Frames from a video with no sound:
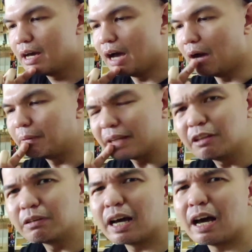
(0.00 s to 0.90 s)
What I
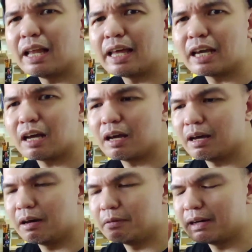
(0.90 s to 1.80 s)
don't like,
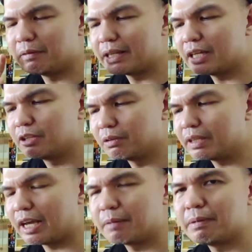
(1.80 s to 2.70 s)
what I don't
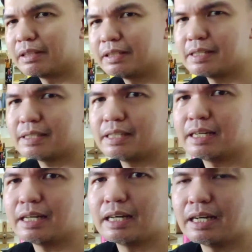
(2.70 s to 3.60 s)
like about this is
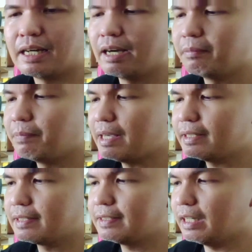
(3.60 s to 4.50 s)
the base
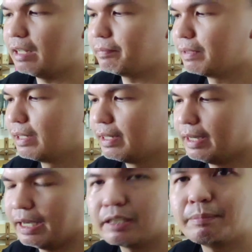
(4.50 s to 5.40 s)
itself.
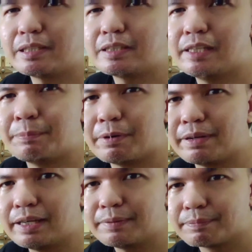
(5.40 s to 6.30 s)
It's a bit
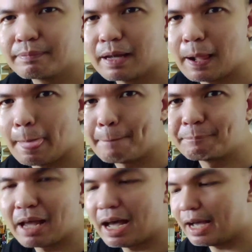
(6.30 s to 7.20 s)
slippery.
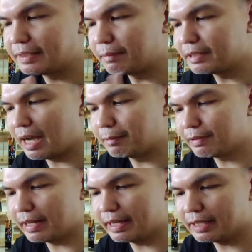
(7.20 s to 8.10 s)
Sometimes
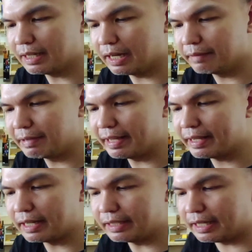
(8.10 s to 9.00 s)
when I
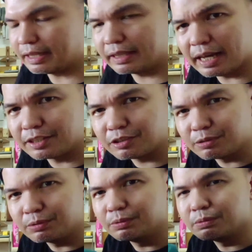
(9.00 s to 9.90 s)
cut it, it tends
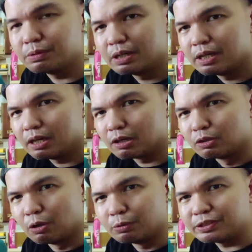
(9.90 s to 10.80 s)
to
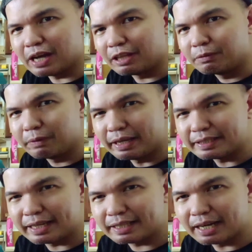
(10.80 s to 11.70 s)
go
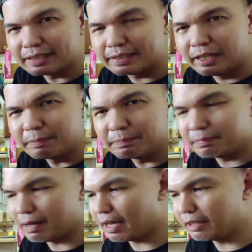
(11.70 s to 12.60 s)
sideways like that, slip.
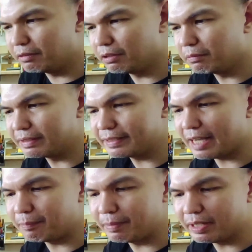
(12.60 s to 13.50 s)
I don't know what's
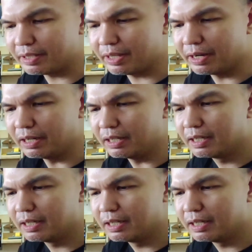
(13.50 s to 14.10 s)
happening there.